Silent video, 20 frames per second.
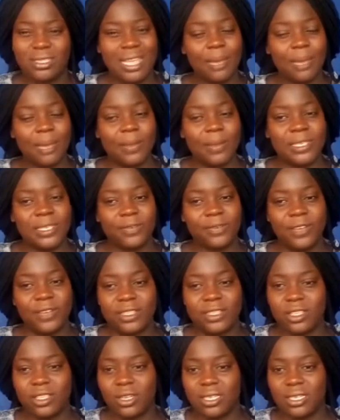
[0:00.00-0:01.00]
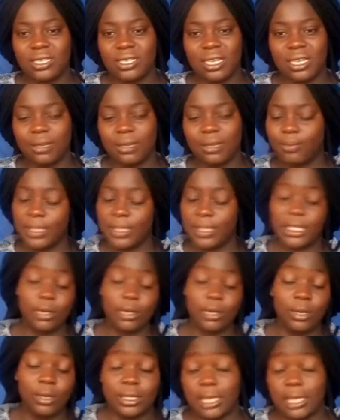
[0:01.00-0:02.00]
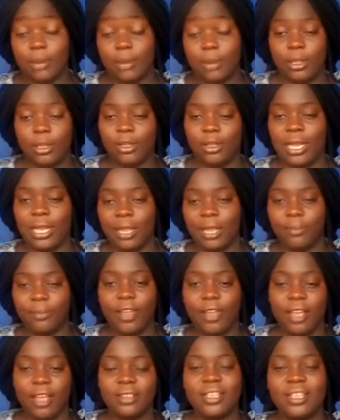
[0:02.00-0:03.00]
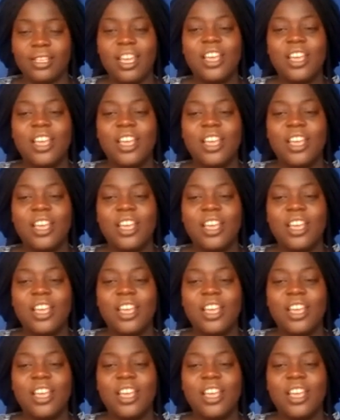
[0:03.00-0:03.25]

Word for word: take specific studies at a particular time in your life, yes,